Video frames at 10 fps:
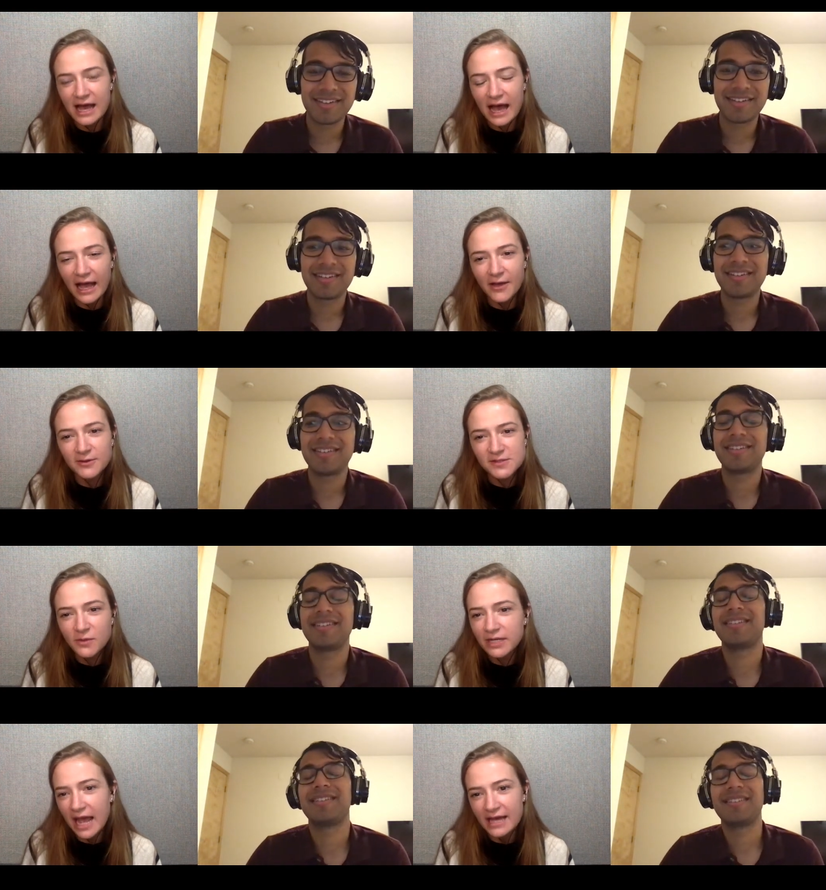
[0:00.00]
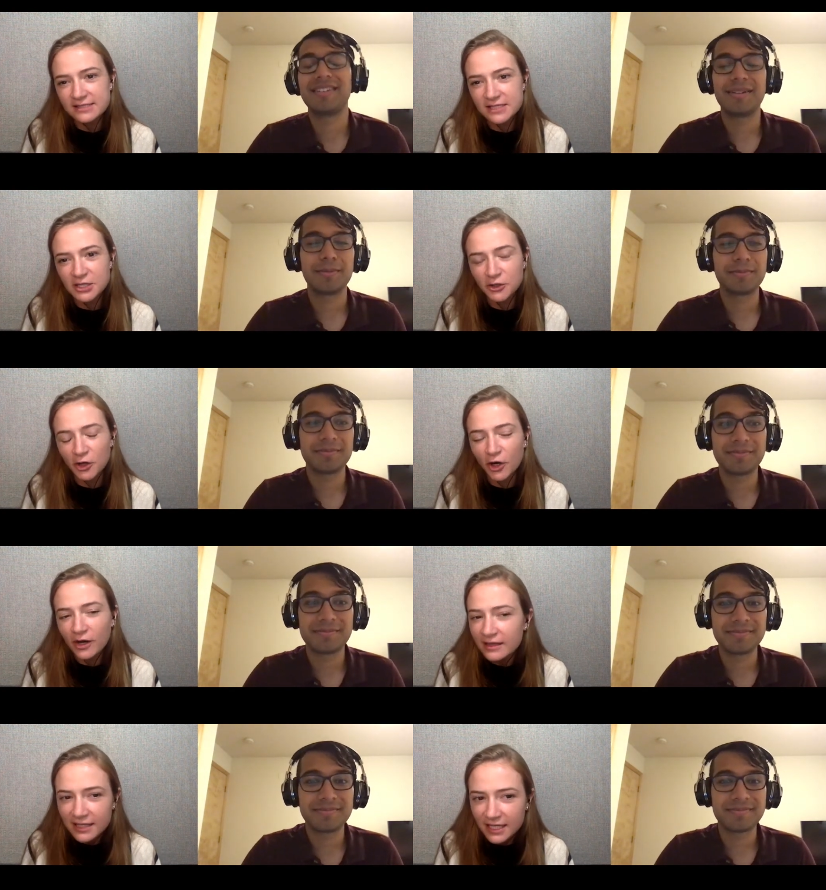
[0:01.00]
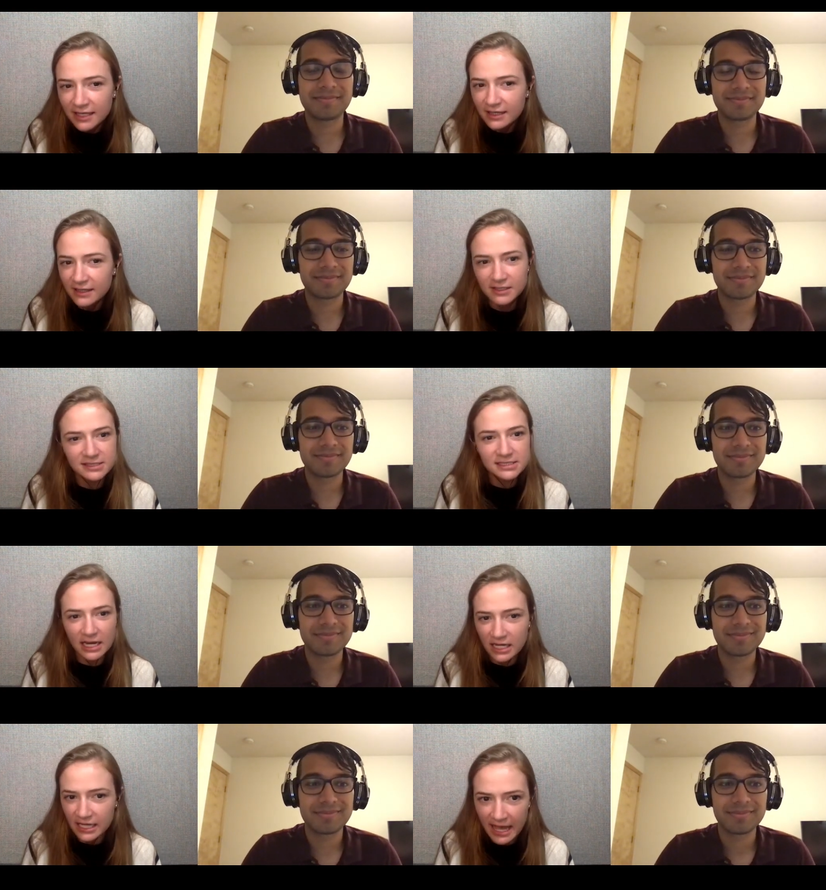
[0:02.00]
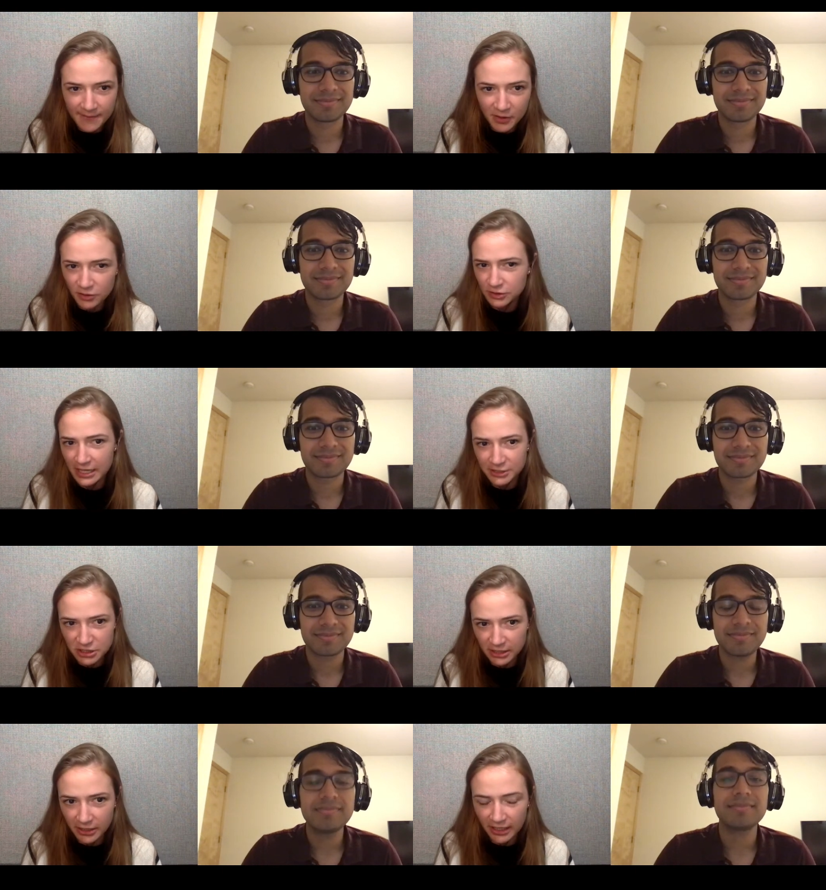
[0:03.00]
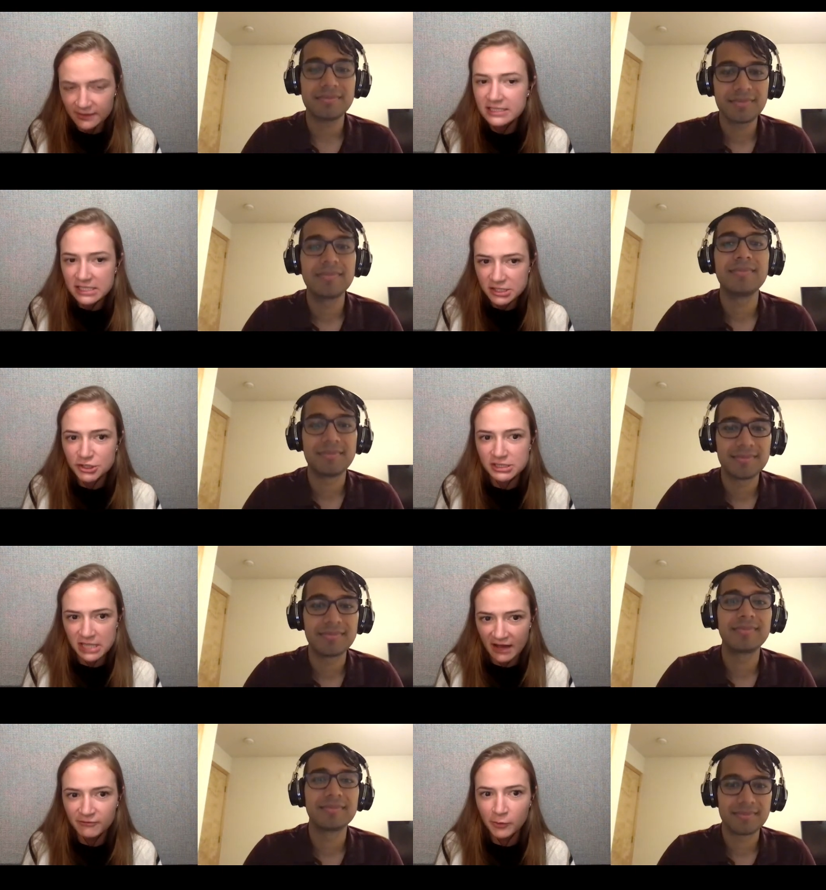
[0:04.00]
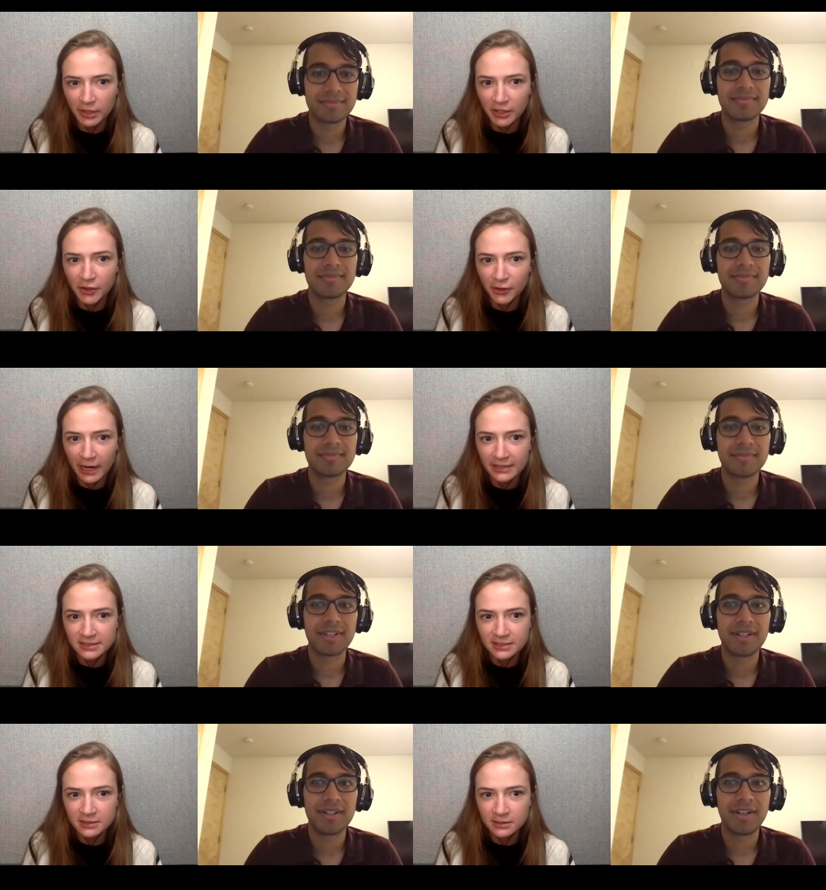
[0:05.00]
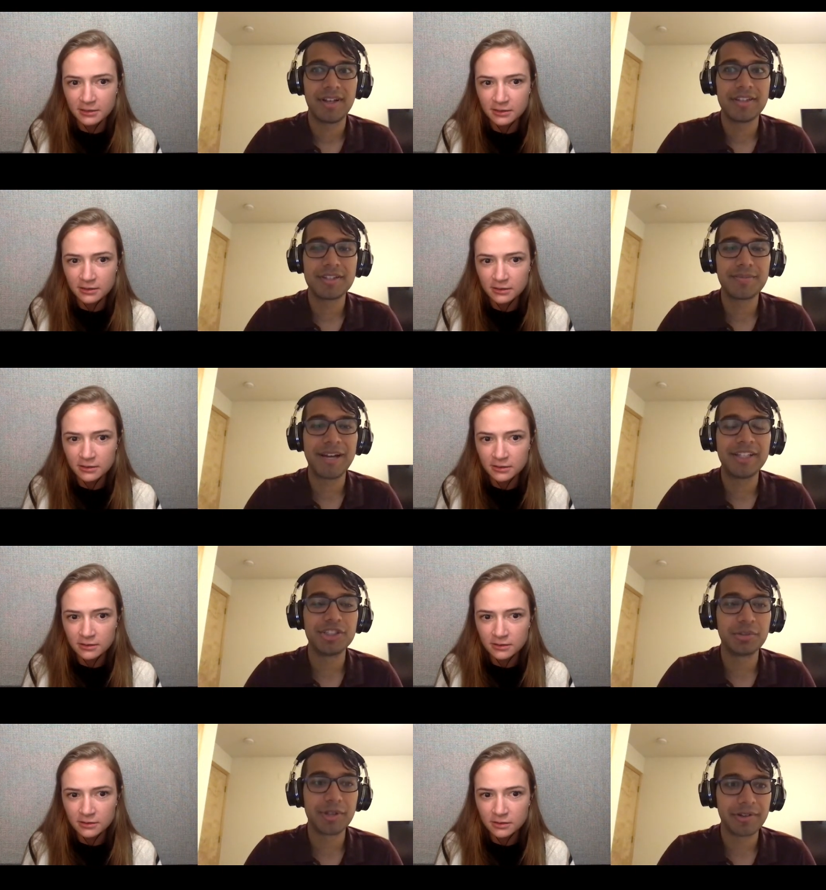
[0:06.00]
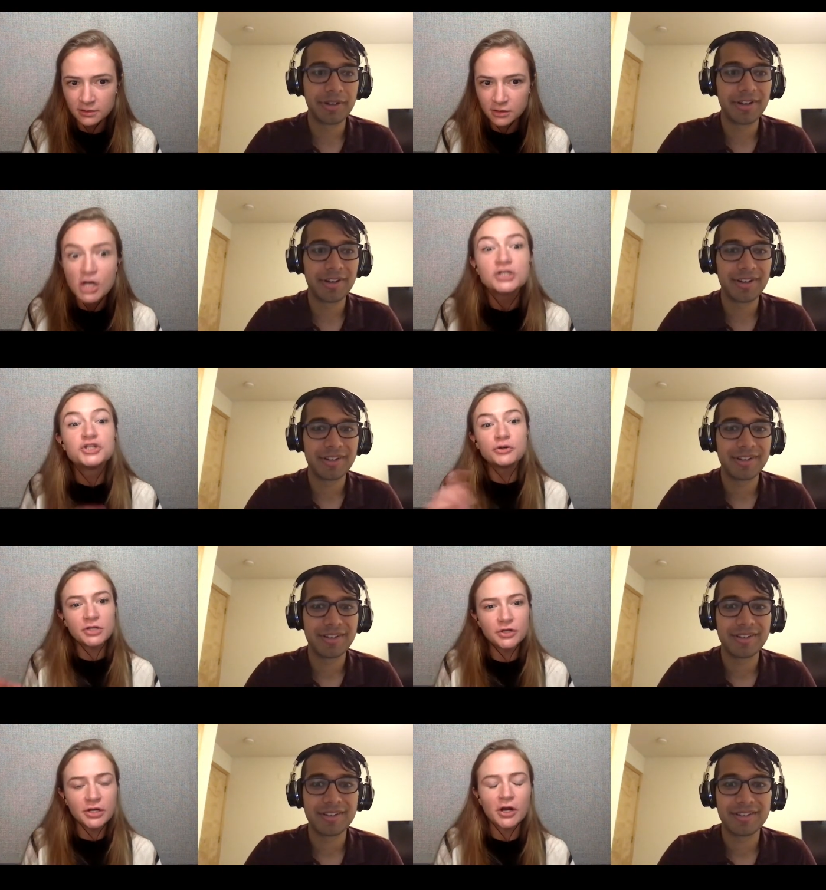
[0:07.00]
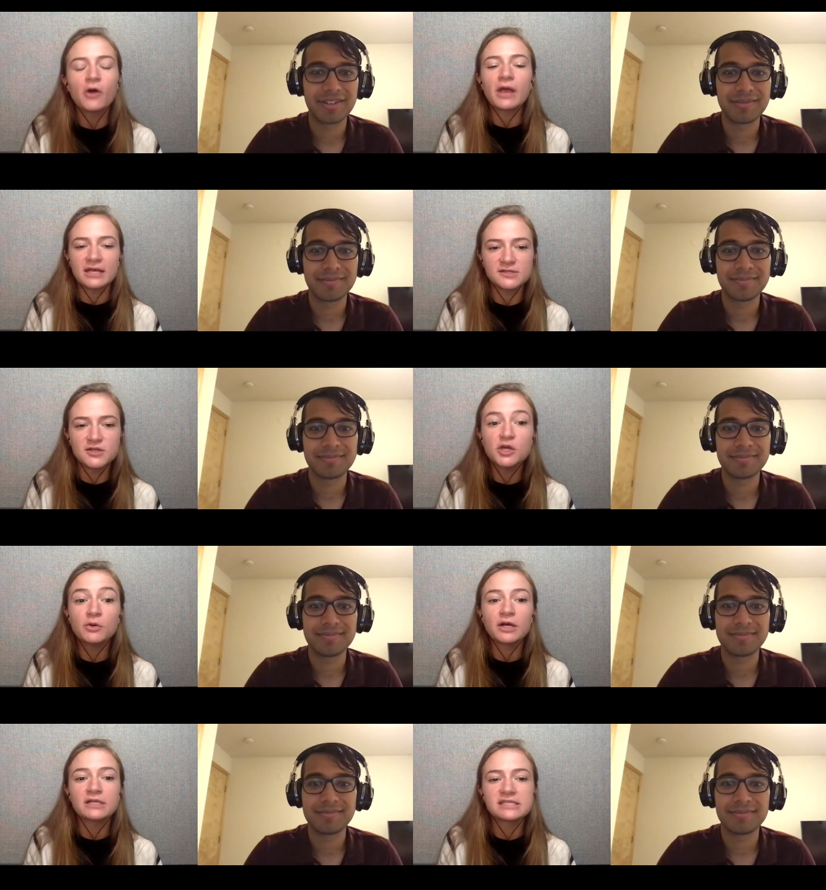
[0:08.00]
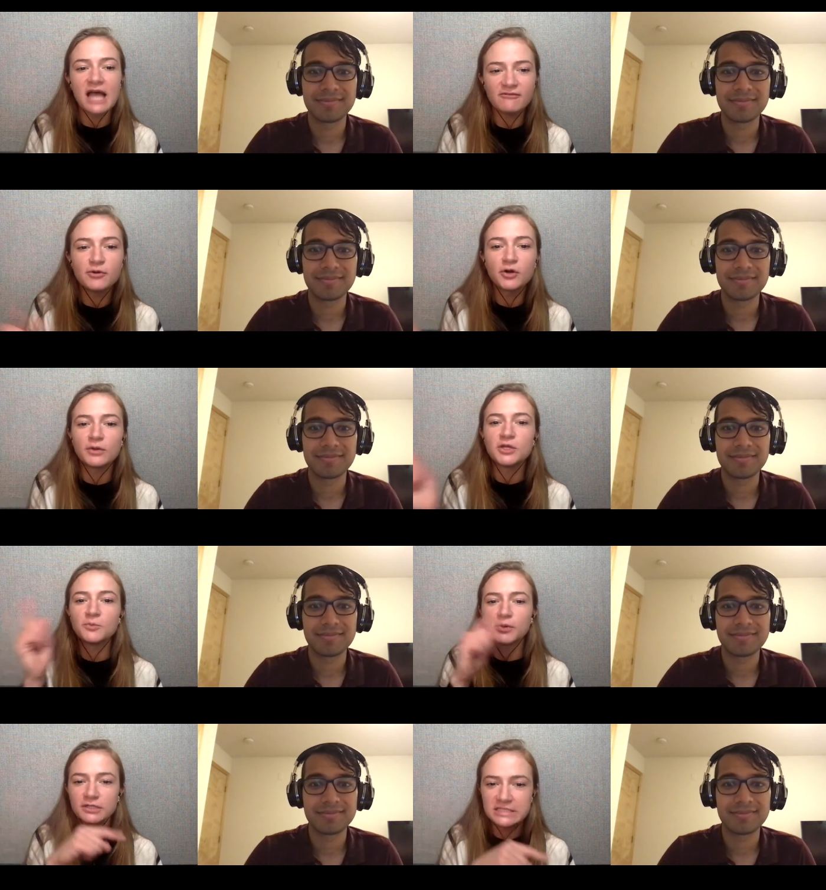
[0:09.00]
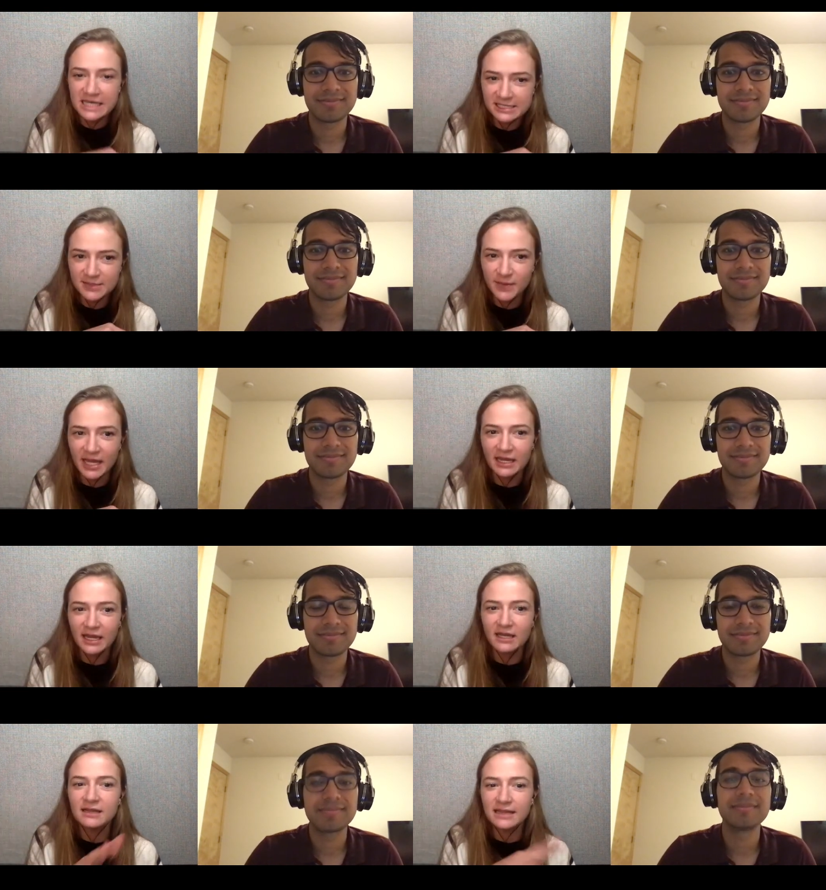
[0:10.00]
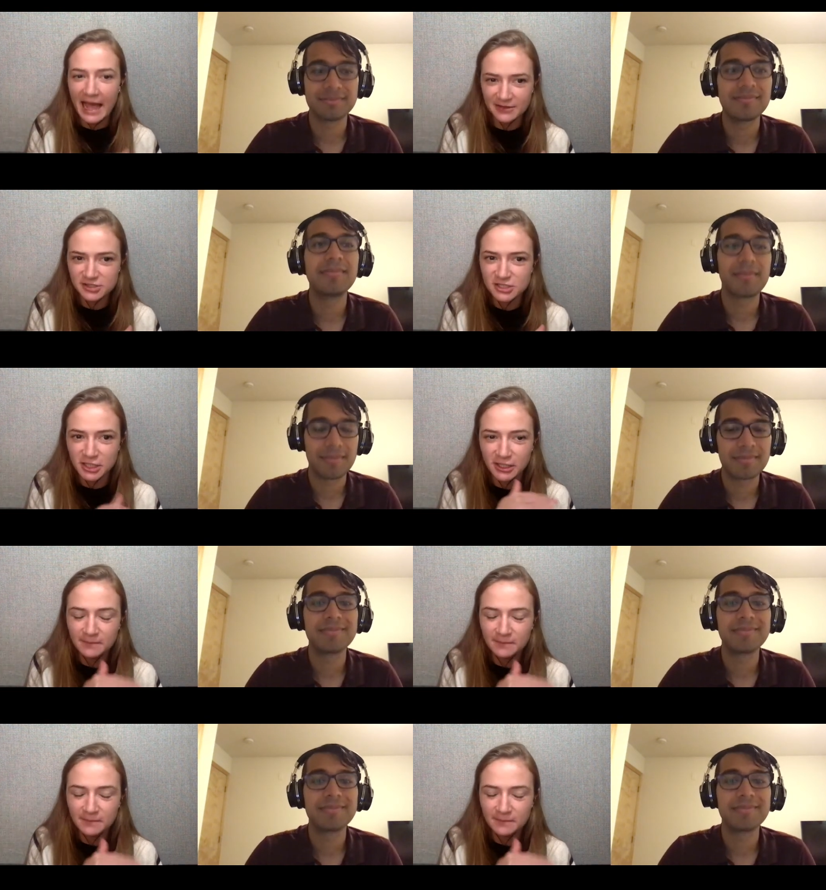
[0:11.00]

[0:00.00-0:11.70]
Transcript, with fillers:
Speaker 1: I also want to ask you're currently studying chemical engineering. This is your sophomore year, correct?
Speaker 2: This is my junior year.
Speaker 1: Junior year. Okay, so you were a sophomore when you participated last year.